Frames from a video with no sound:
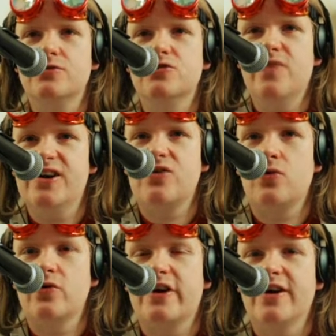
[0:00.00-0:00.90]
You ready
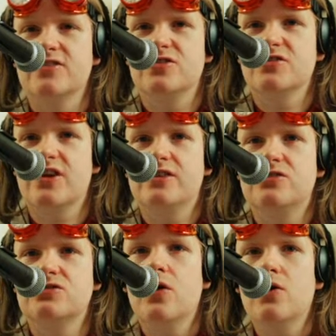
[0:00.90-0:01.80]
all the cards in your
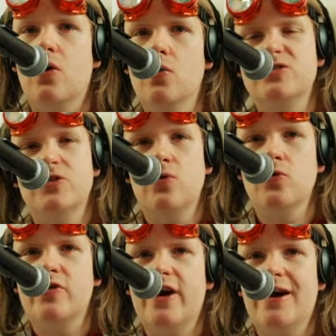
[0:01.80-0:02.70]
stage. Also all
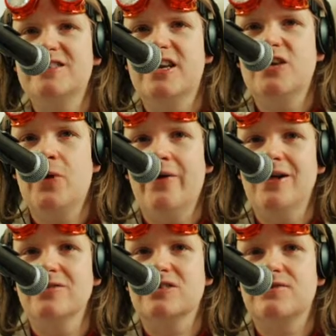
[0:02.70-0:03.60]
the cards anywhere
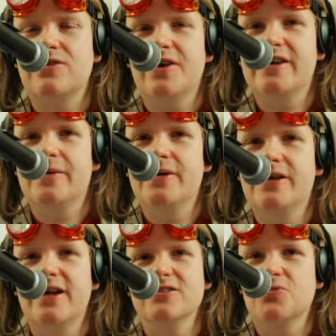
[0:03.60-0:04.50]
else if they're only committed
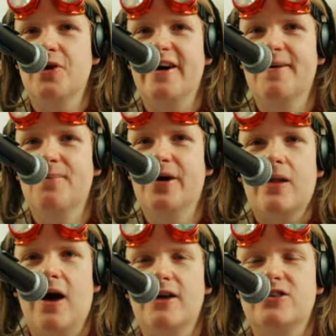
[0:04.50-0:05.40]
elsewhere, but
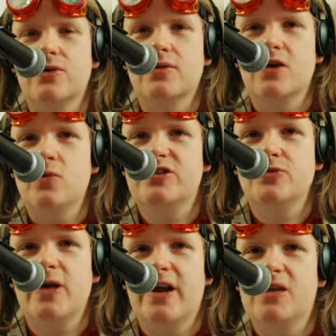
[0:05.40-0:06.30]
I don't think we do
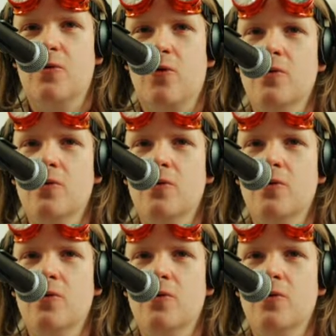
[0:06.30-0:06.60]
that anymore.